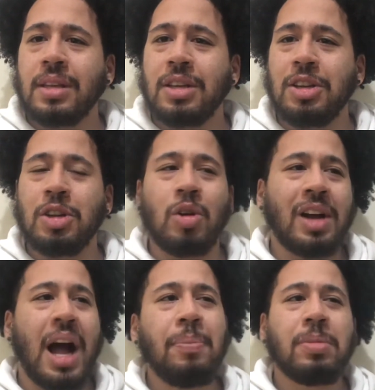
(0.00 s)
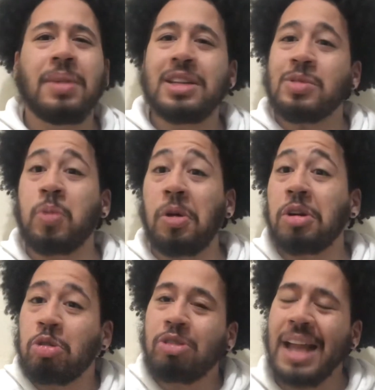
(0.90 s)
You know, compliments
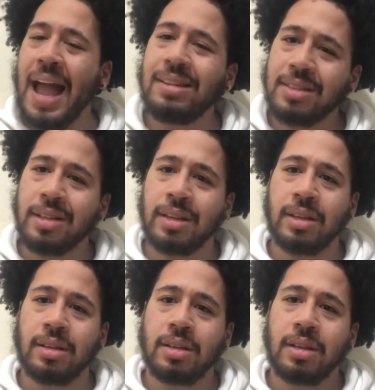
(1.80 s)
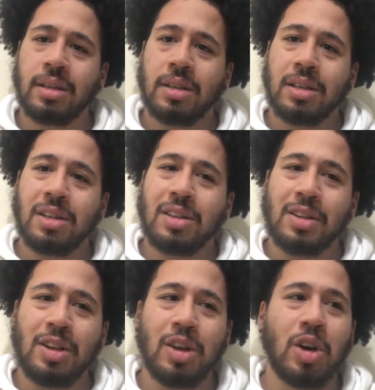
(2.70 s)
weren't a reality
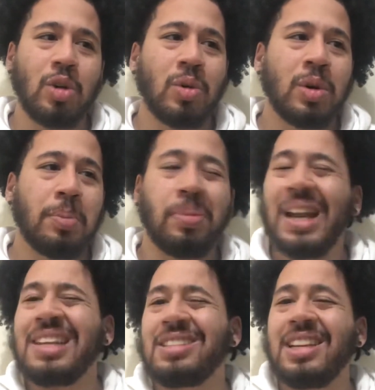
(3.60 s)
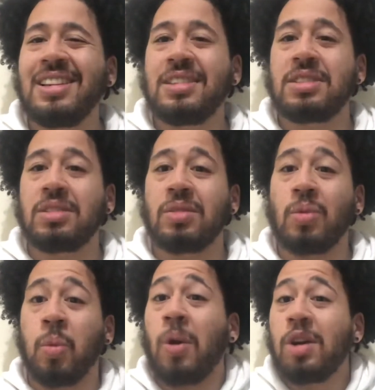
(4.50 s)
you know, blessings
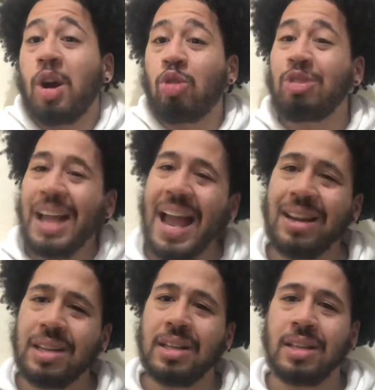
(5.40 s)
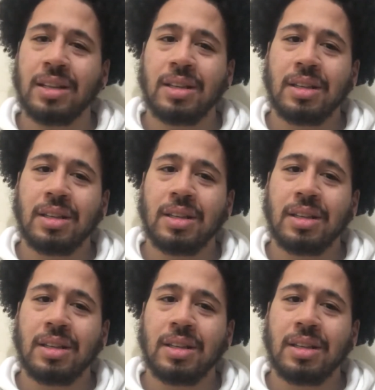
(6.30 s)
weren't a reality.